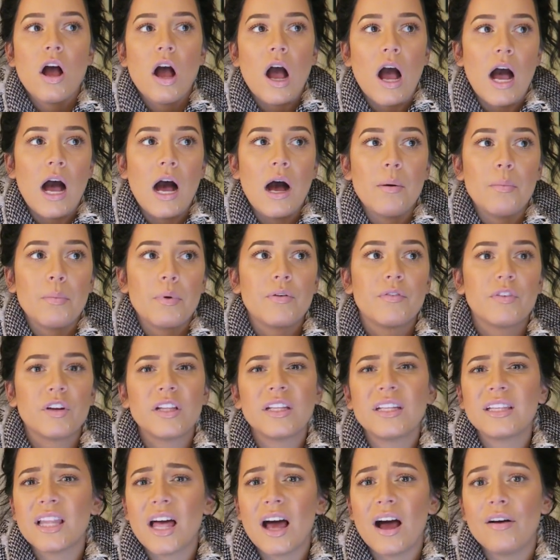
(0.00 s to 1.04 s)
Um, we
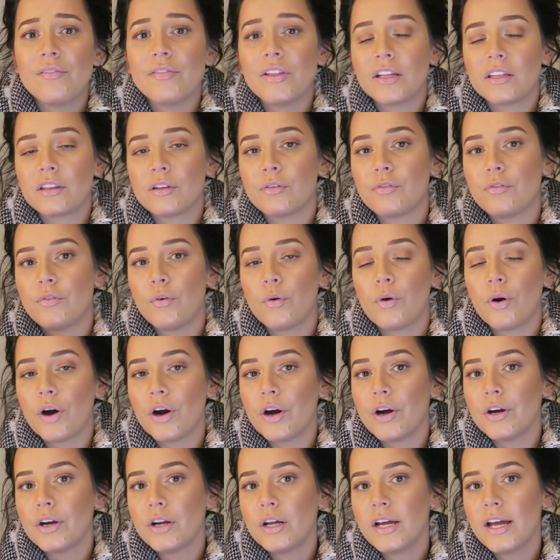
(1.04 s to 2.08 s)
really love like the
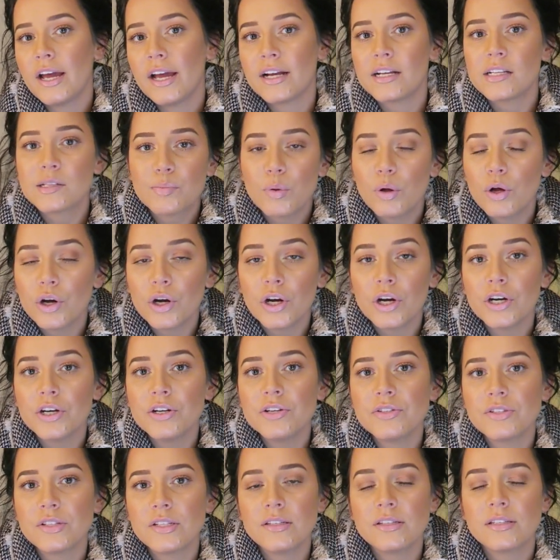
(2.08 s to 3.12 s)
Ford
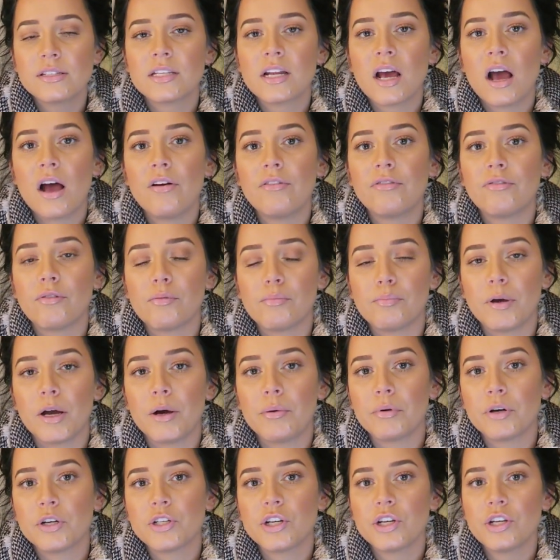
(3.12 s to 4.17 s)
Explorers and stuff,
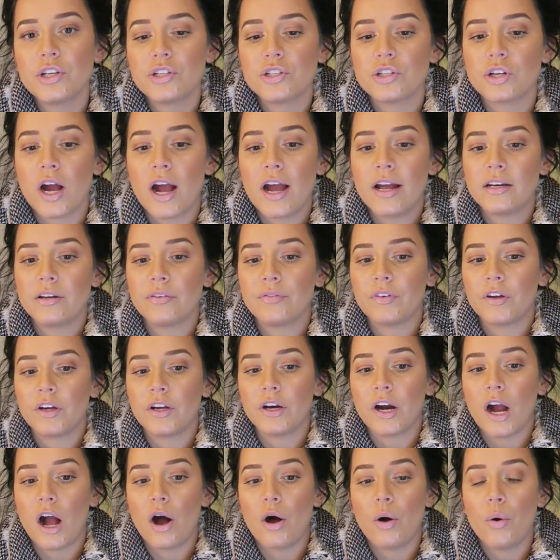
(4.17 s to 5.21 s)
but we're just trying to
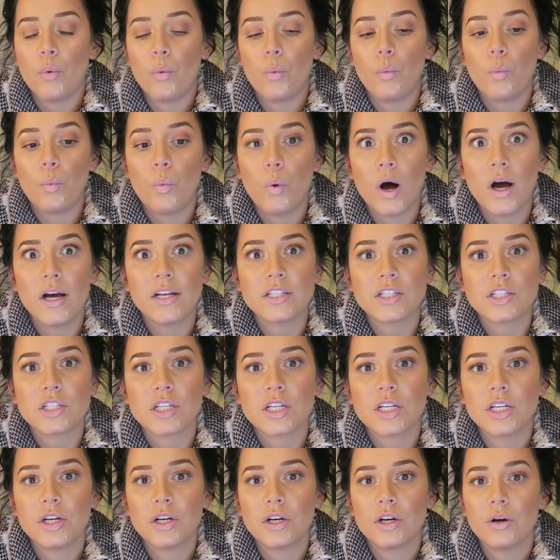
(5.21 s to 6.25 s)
figure out
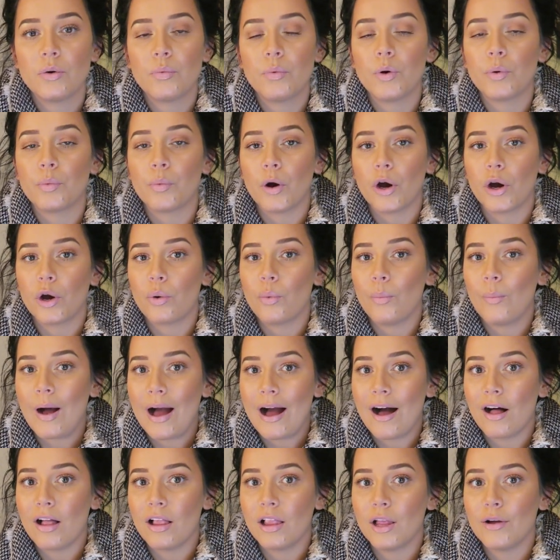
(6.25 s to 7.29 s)
what would work
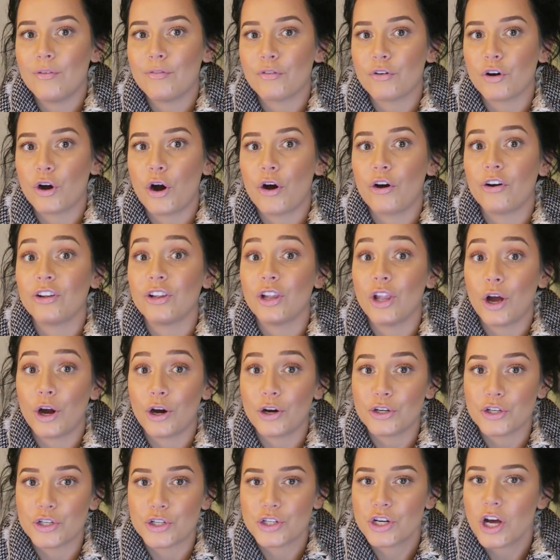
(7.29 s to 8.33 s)
well for our
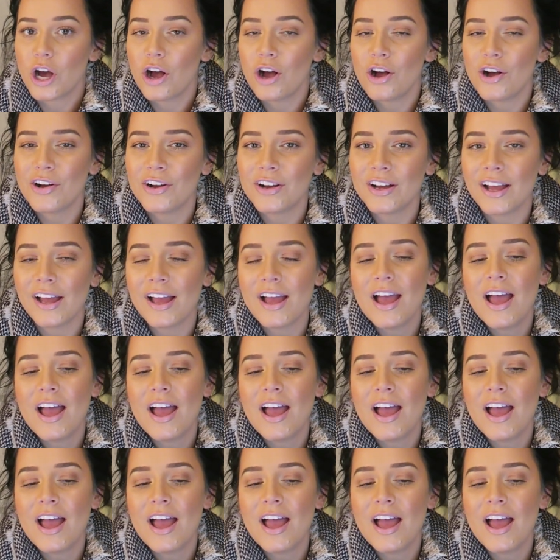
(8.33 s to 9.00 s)
large dog